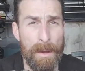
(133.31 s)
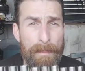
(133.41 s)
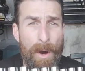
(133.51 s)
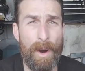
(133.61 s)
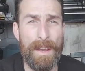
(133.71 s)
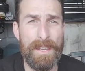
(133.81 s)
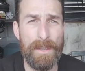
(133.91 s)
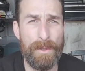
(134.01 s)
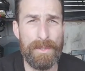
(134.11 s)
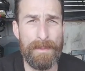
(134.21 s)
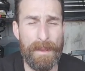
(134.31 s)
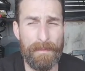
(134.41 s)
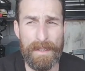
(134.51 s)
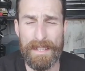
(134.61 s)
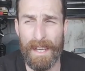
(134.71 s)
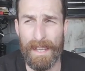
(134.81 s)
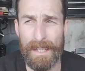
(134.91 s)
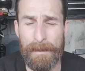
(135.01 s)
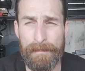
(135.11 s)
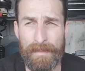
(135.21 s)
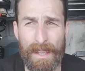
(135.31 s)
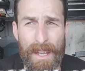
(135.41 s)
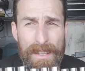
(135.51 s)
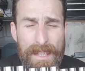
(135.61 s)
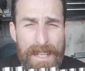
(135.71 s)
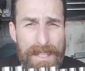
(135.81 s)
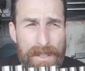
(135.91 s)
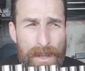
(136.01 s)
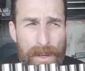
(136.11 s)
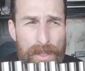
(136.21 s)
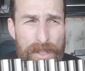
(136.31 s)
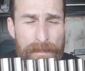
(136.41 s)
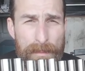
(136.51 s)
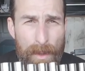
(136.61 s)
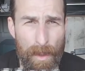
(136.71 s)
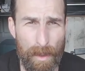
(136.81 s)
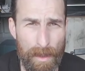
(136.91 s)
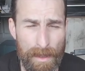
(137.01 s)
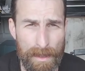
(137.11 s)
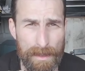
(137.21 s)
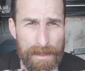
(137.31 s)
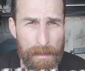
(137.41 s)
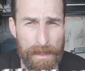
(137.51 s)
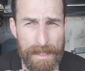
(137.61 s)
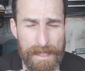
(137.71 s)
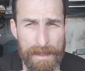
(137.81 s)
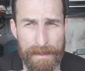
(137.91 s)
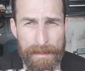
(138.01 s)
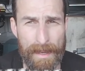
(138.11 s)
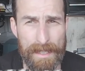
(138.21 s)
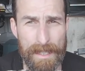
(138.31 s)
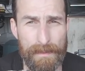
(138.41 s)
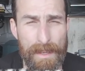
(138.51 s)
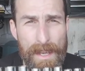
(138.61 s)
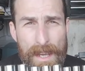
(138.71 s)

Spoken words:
but I use them every day, and these cost more, to put this into perspective,